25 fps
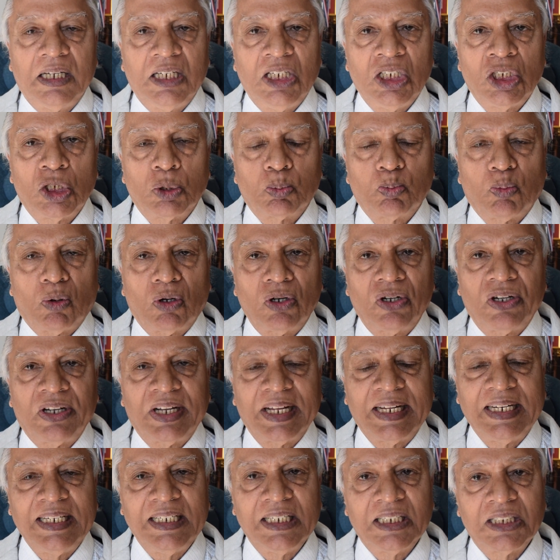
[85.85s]

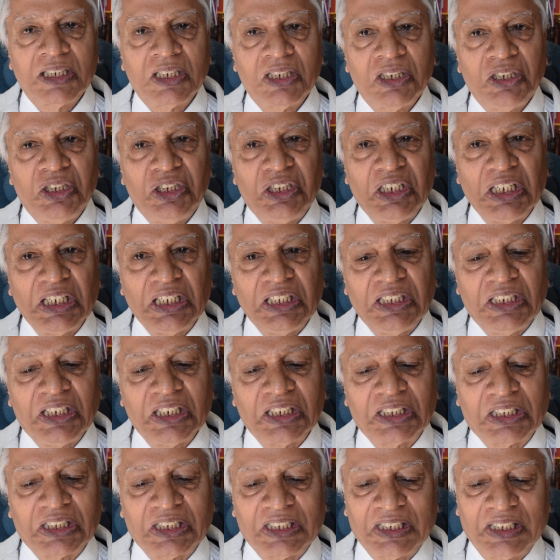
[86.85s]
spontaneous
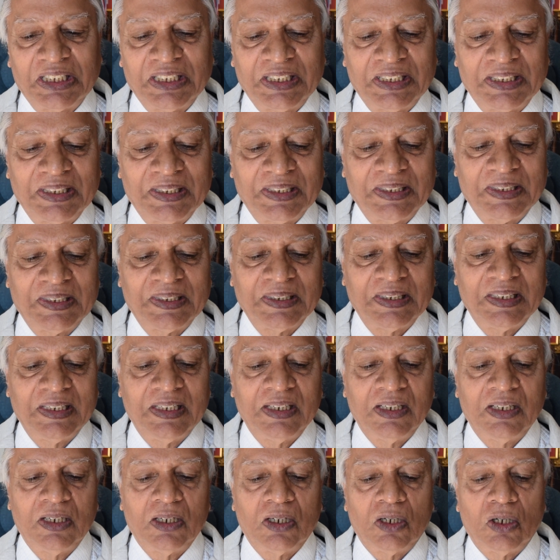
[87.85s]
changes.
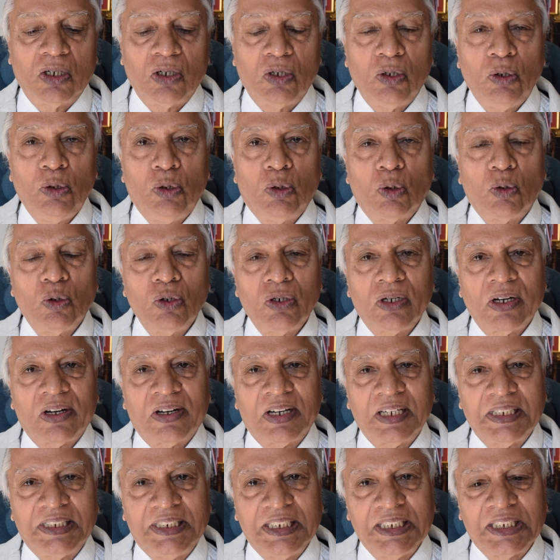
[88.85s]
Don't
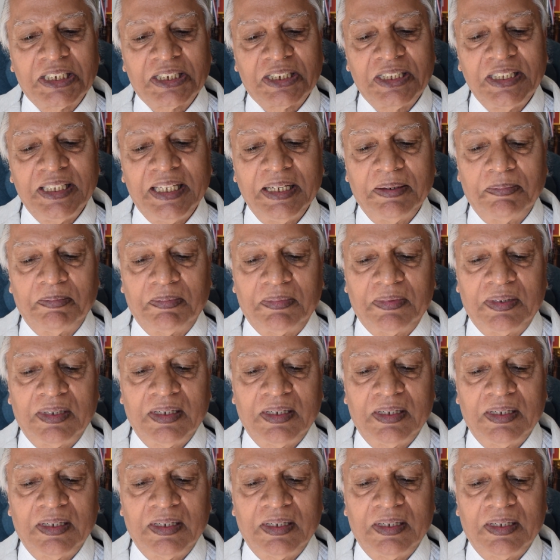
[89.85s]
resist them.